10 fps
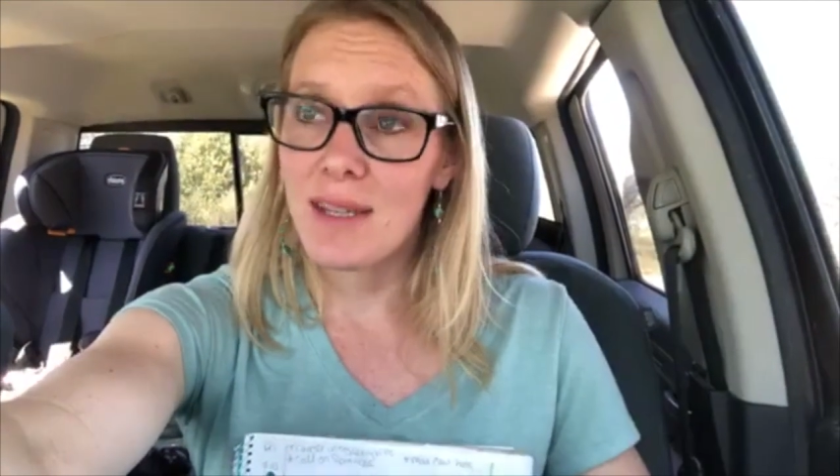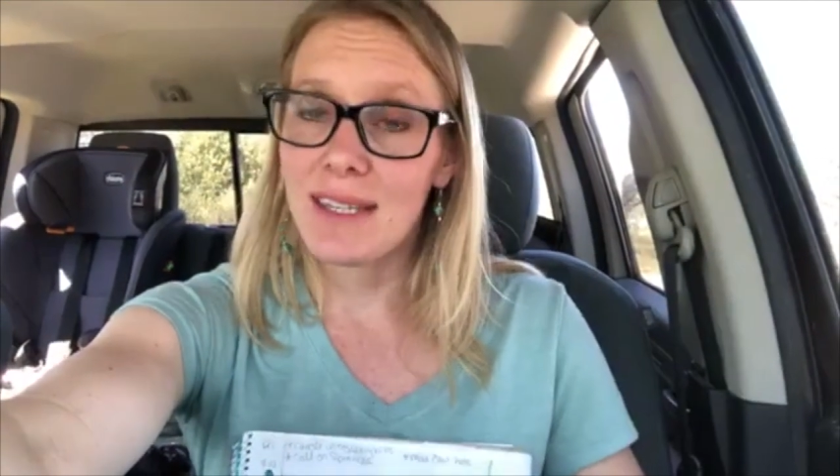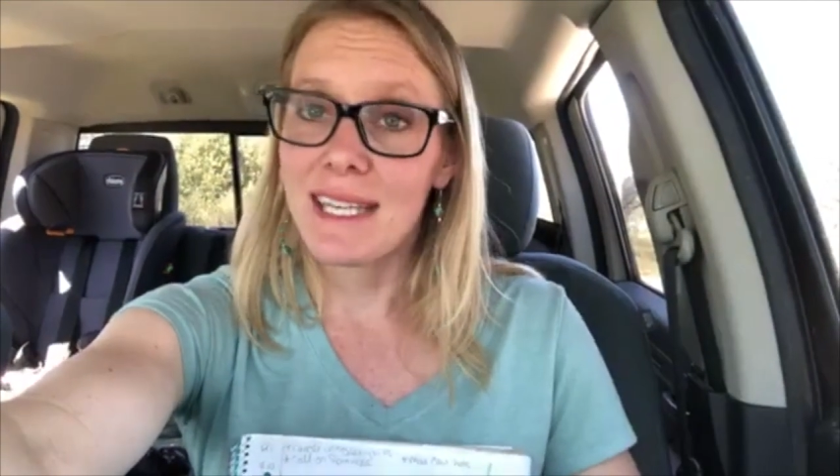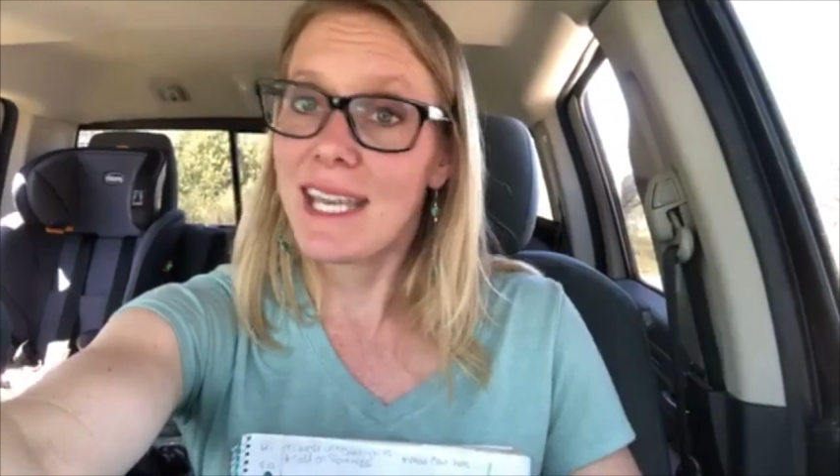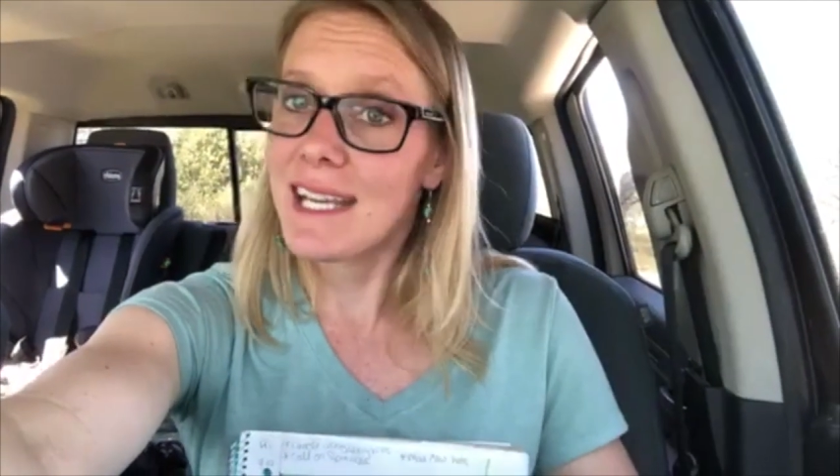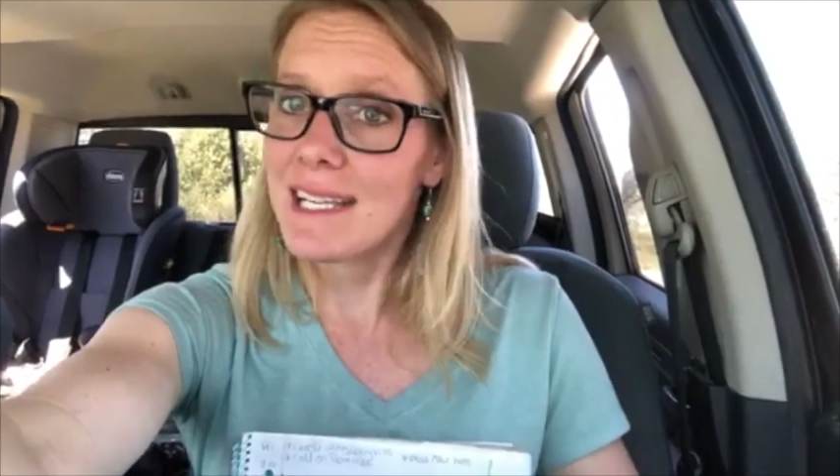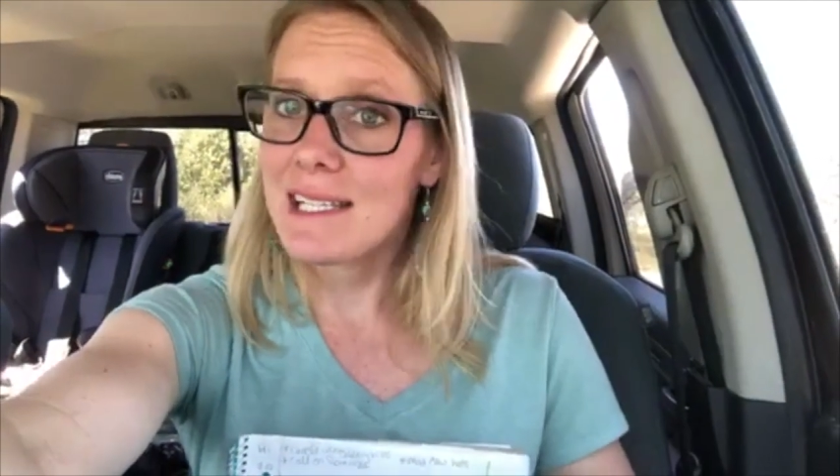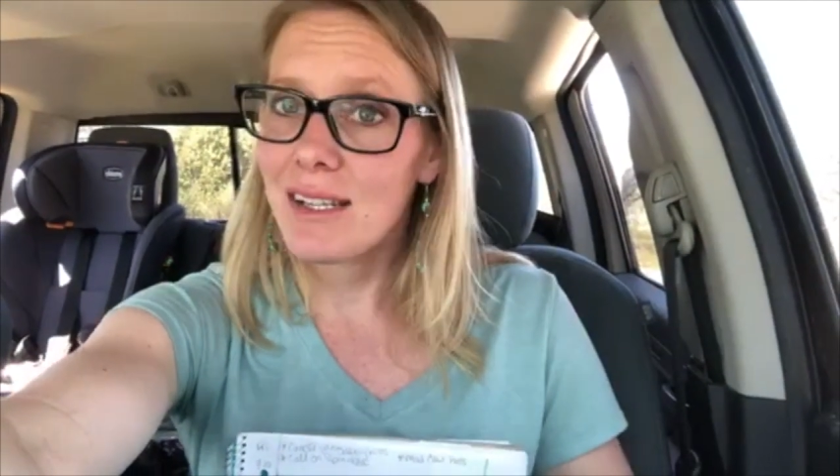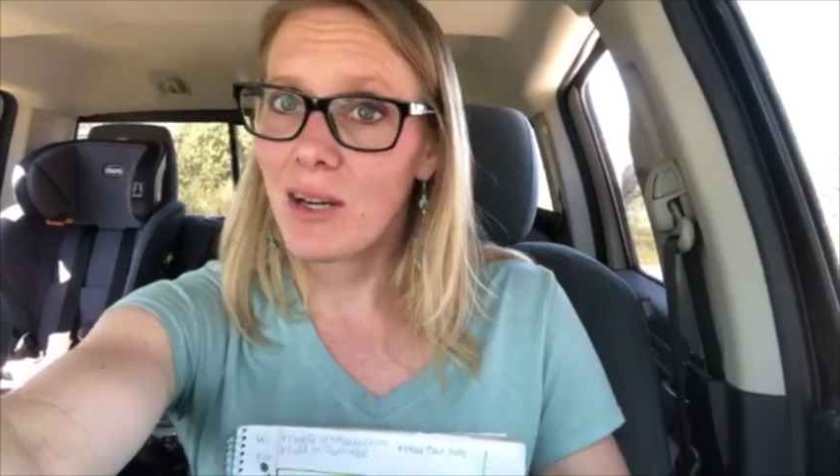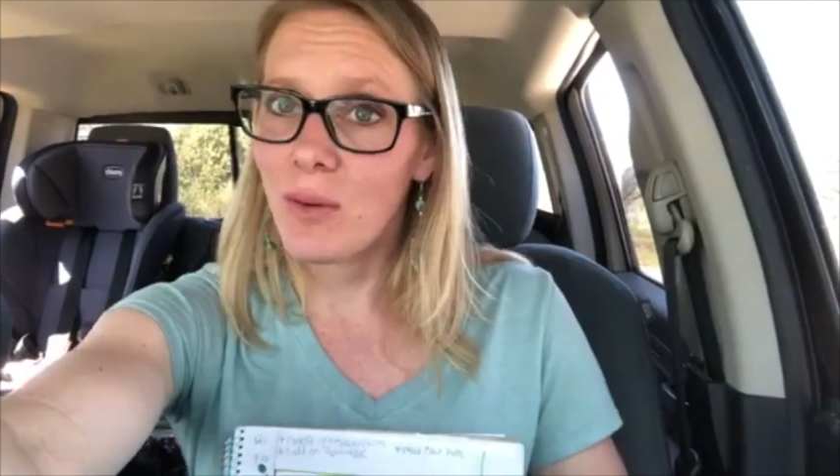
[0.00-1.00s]
that the
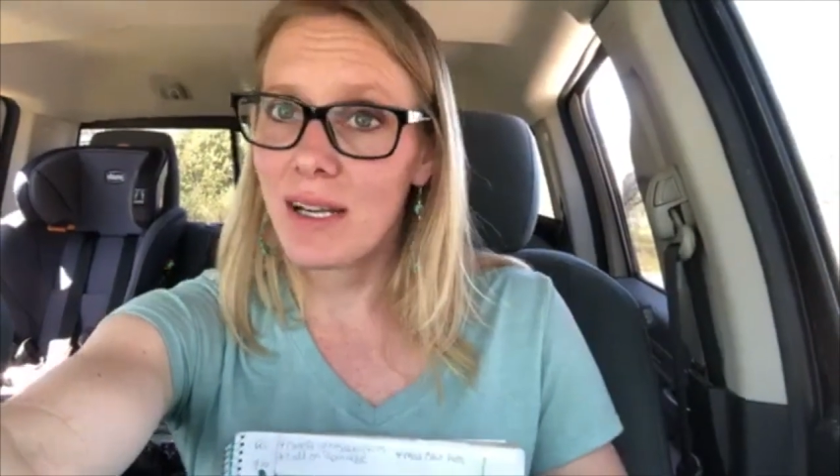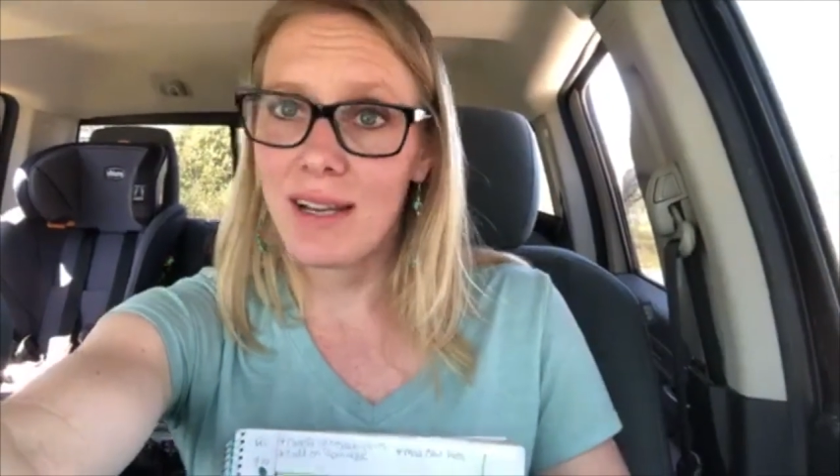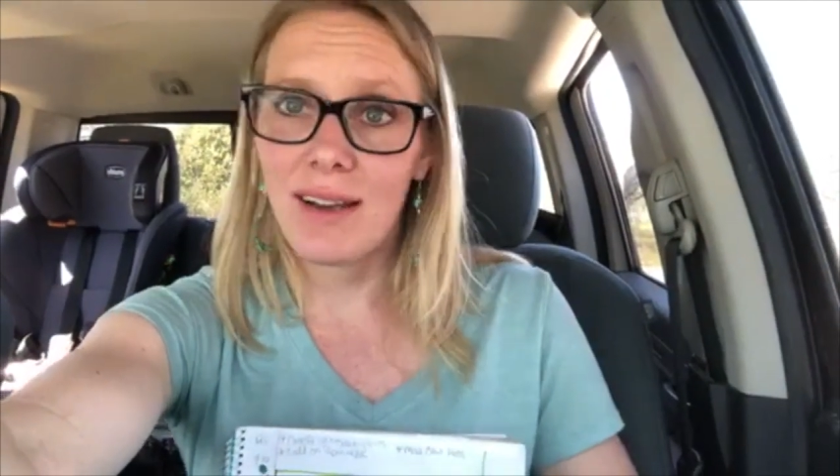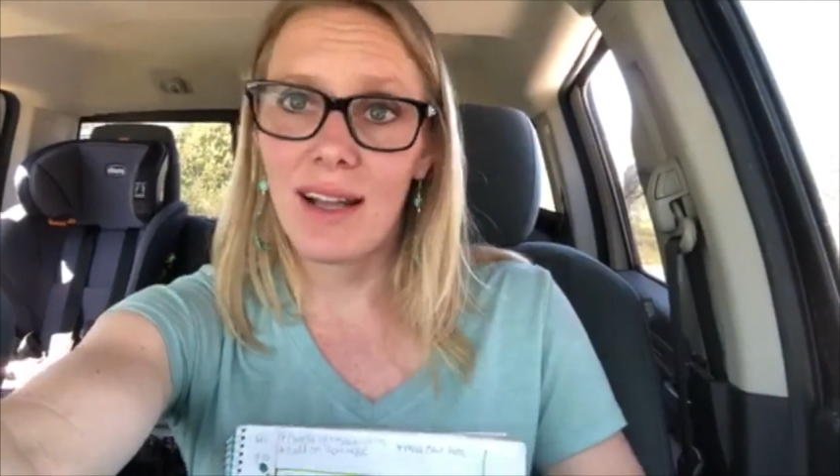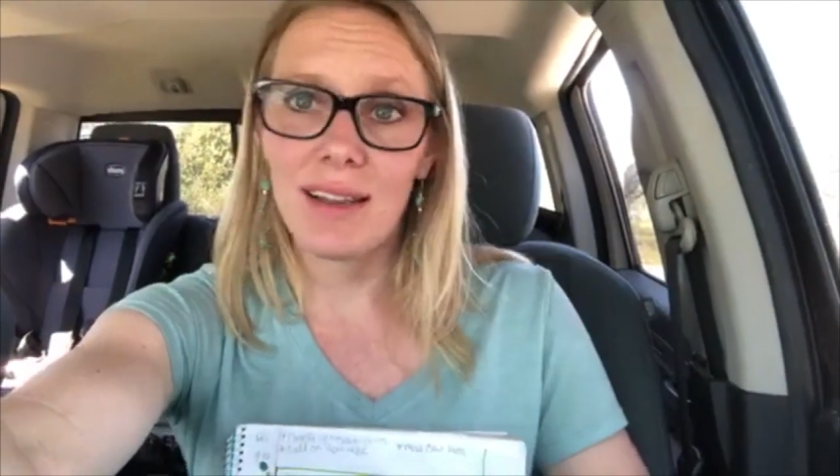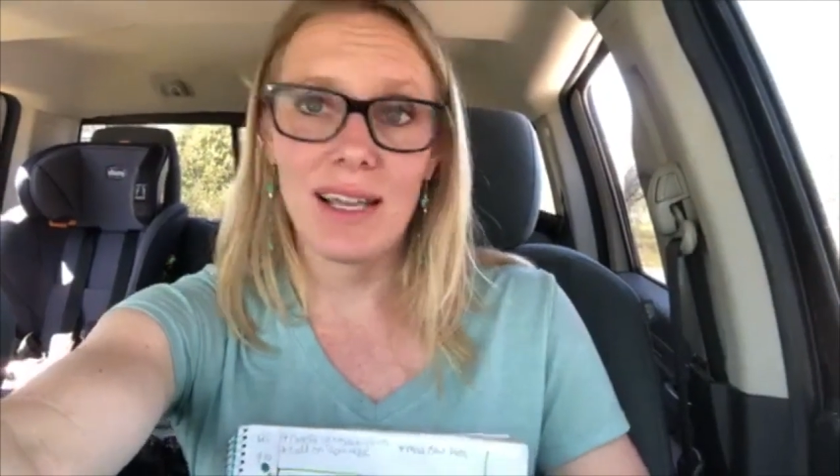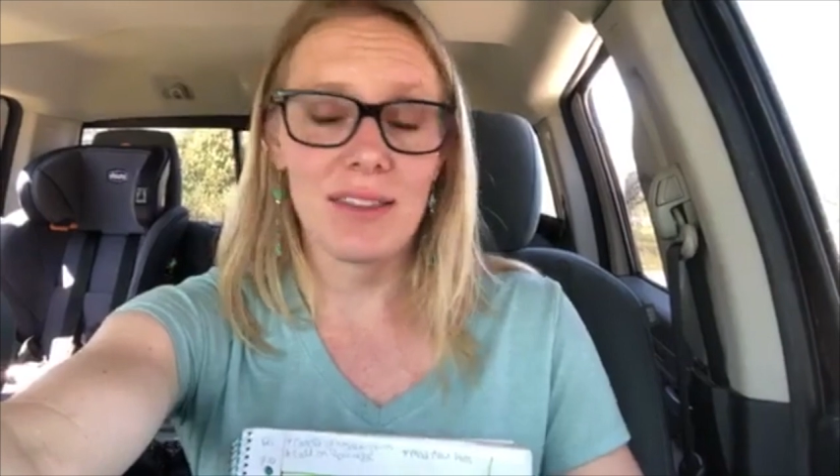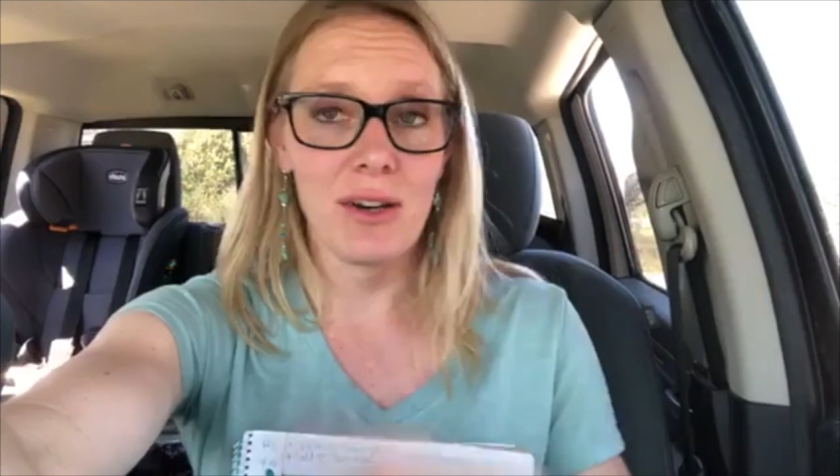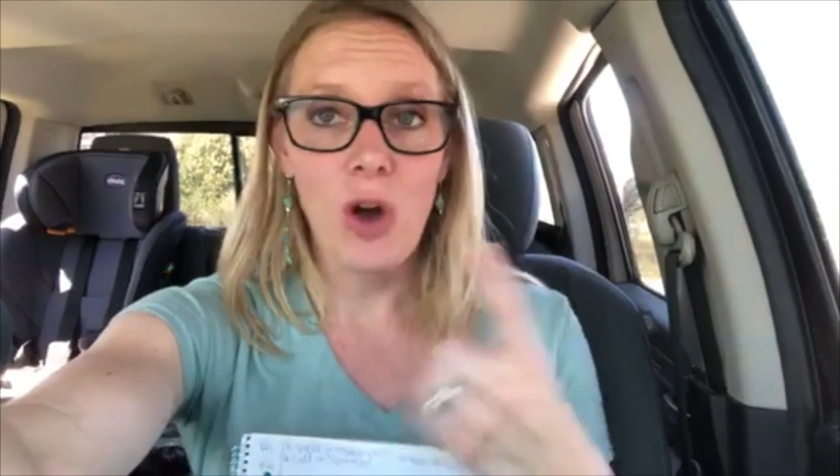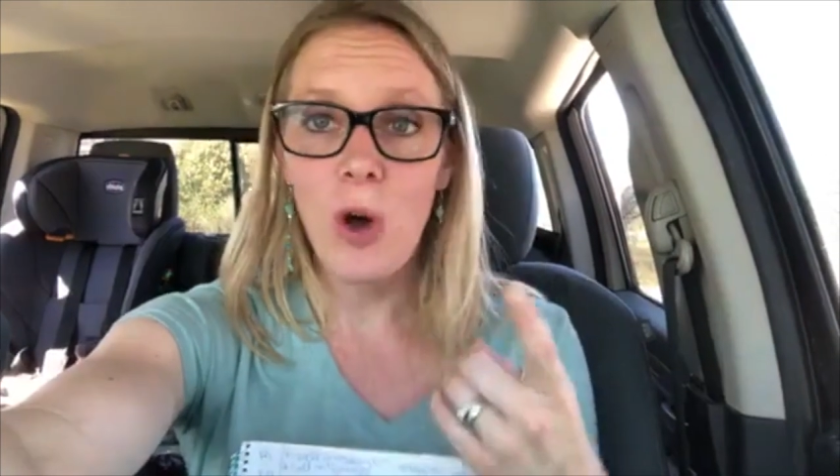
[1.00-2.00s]
kids are working on like
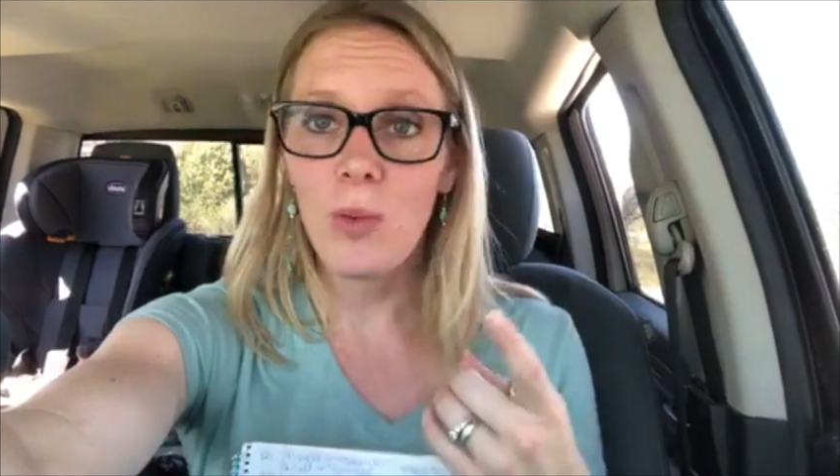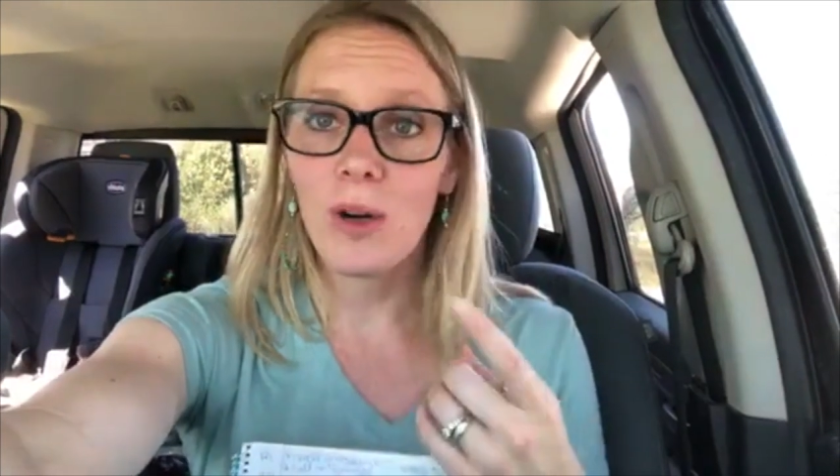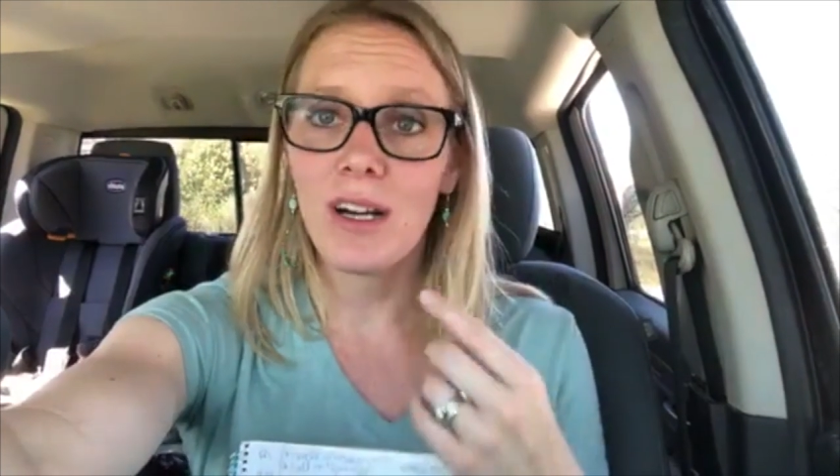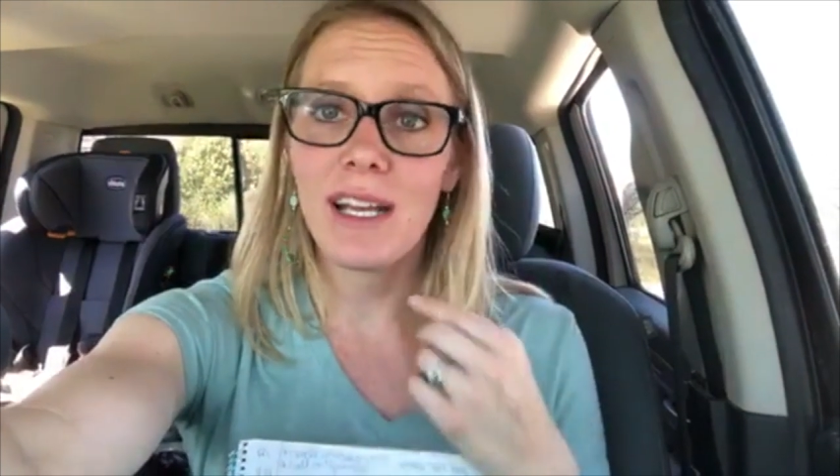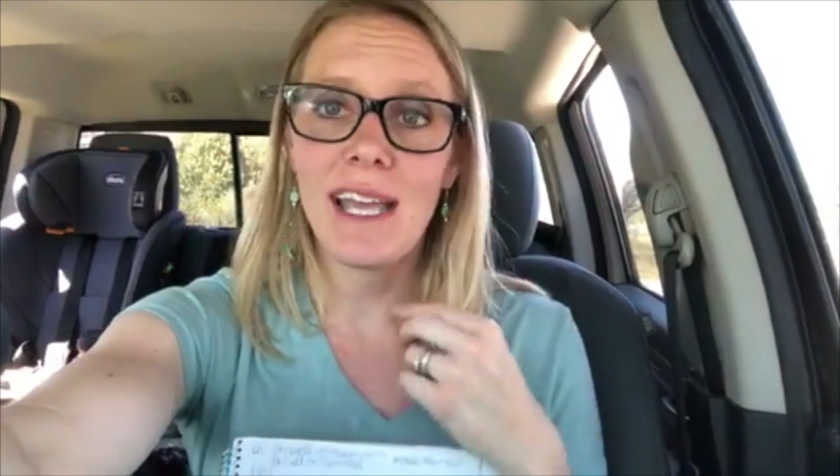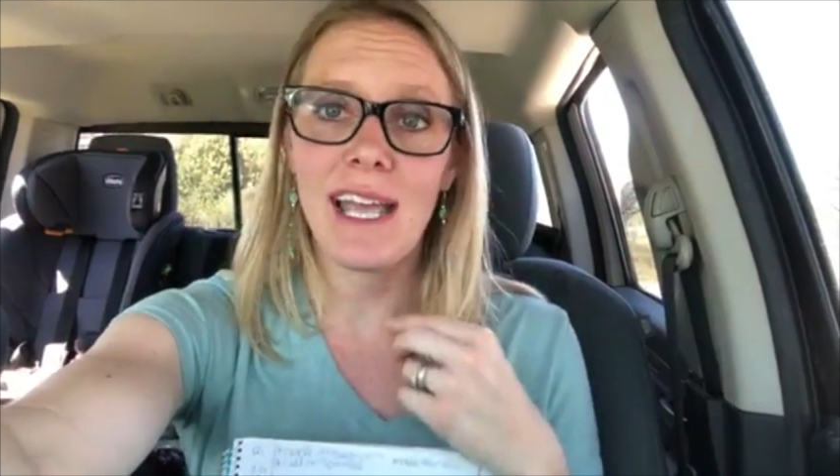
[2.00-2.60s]
their homework